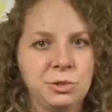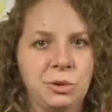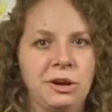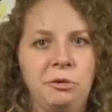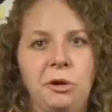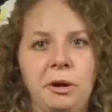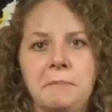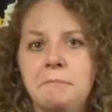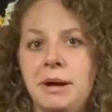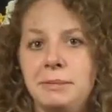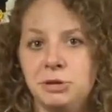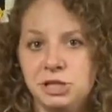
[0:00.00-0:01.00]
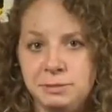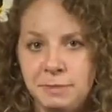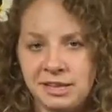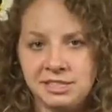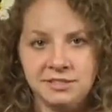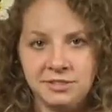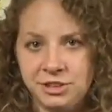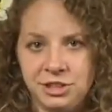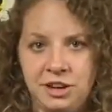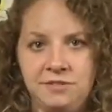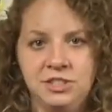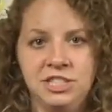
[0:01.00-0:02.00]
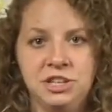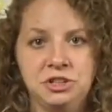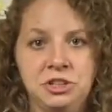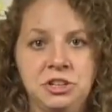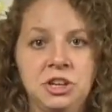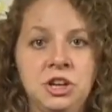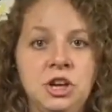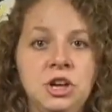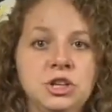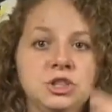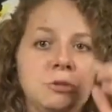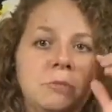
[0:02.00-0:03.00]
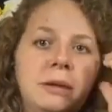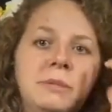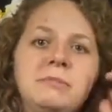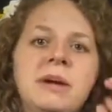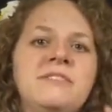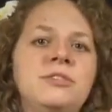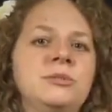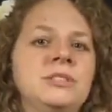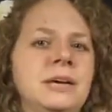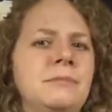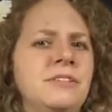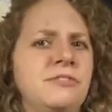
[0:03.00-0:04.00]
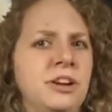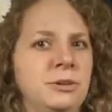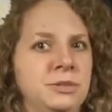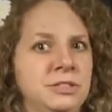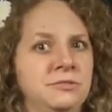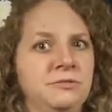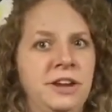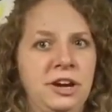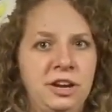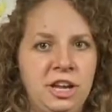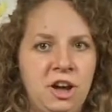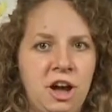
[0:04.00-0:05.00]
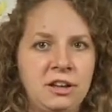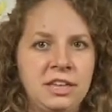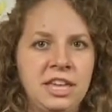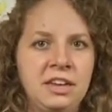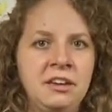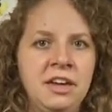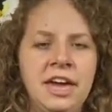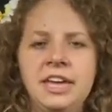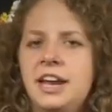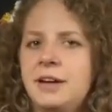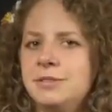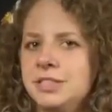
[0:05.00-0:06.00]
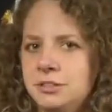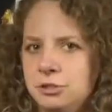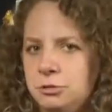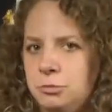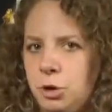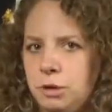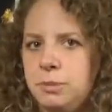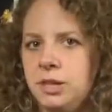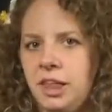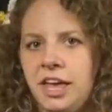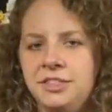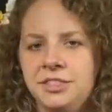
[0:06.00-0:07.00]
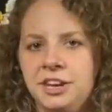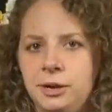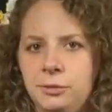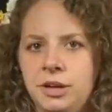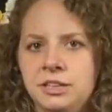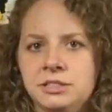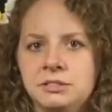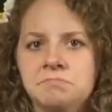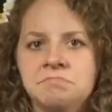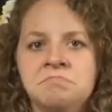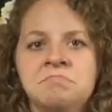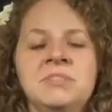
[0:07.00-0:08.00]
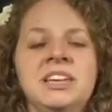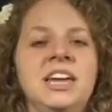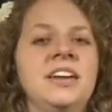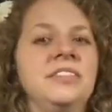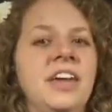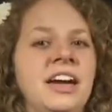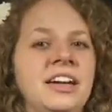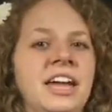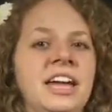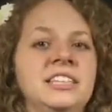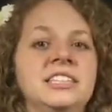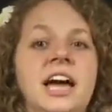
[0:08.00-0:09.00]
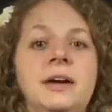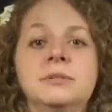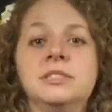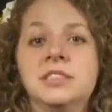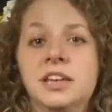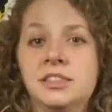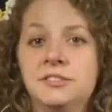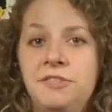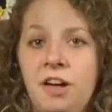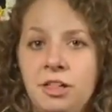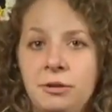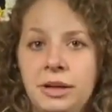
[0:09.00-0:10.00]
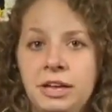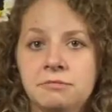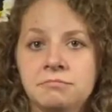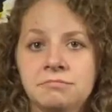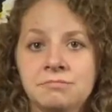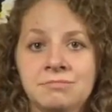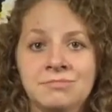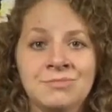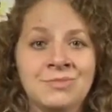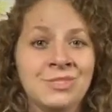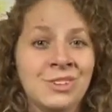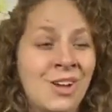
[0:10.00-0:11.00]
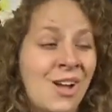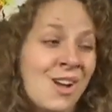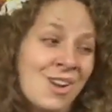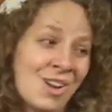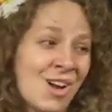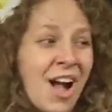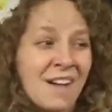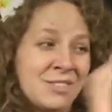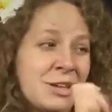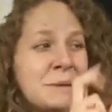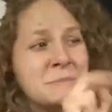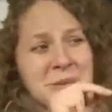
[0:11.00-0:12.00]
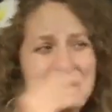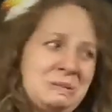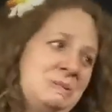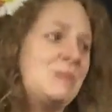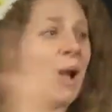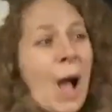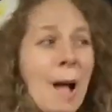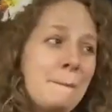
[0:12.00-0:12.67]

Now, that is the way the conversation really went. But because I'm the one retelling, I have the opportunity to add my own emphasis to tell you my side of the story or my perspective on the conversation.